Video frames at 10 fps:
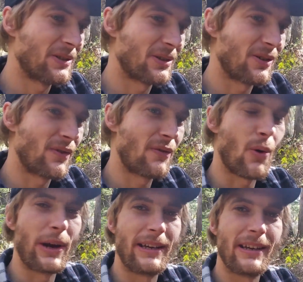sort of
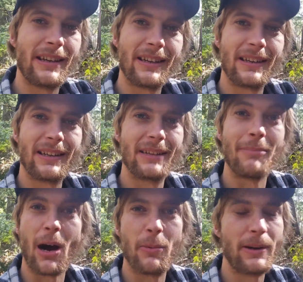avoid
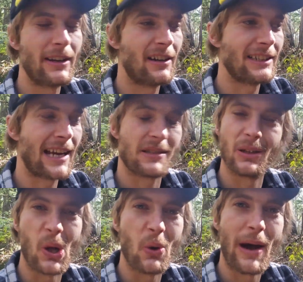Melbourne, and I take the
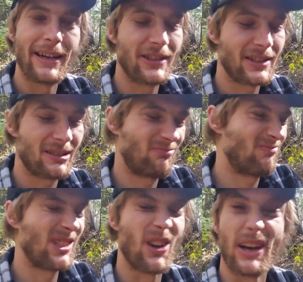long way. Just
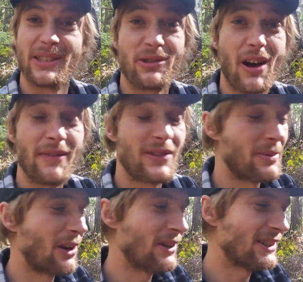it's a nicer drive, to be
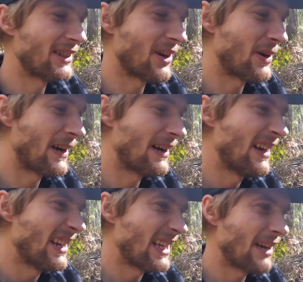honest. So
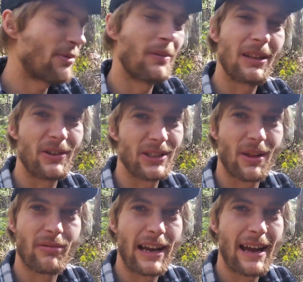yeah, probably closer to
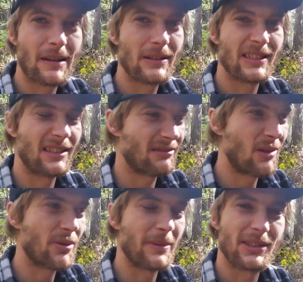3 hours, and I'll
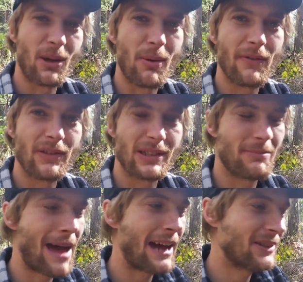probably stop off for some
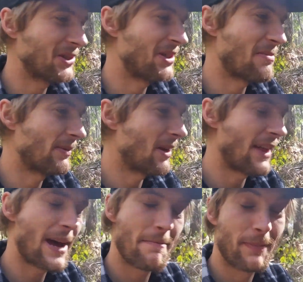Maccas or something like
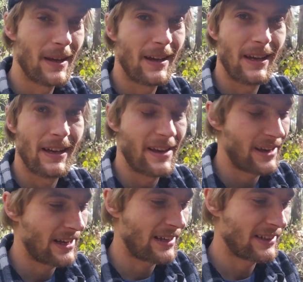
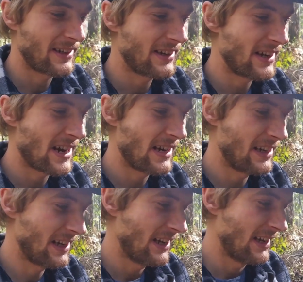that. So yeah.
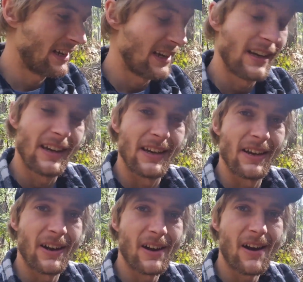
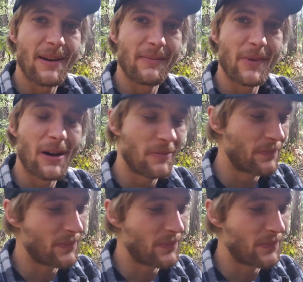Alright, well,